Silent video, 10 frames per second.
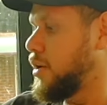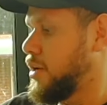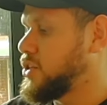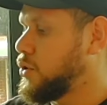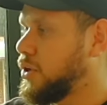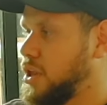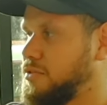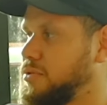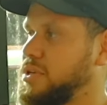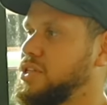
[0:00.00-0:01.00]
It's cool, I like
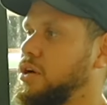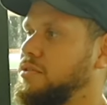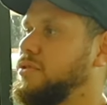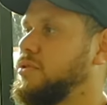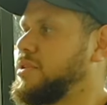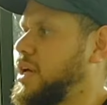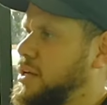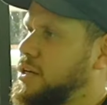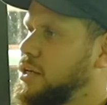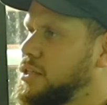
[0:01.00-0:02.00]
what he's going for, but
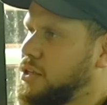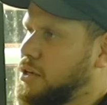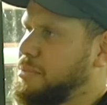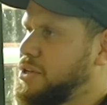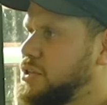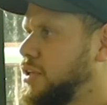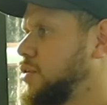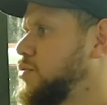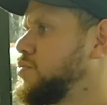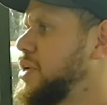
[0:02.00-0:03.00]
I just gotta mention, he's
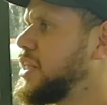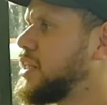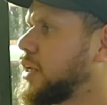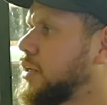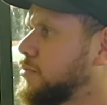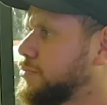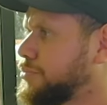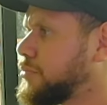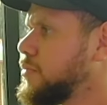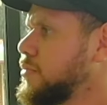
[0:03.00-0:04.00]
really like,
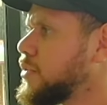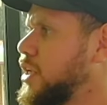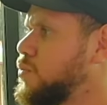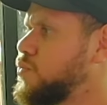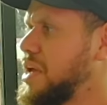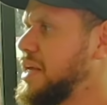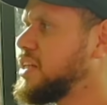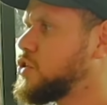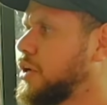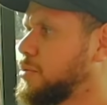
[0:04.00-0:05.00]
he's really
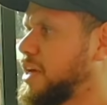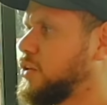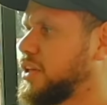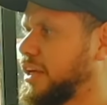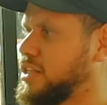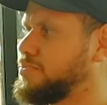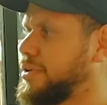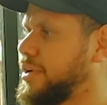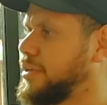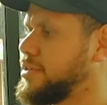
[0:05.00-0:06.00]
trying to make it look like he's
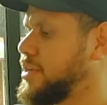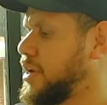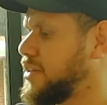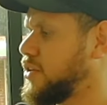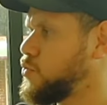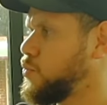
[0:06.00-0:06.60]
pronunciating those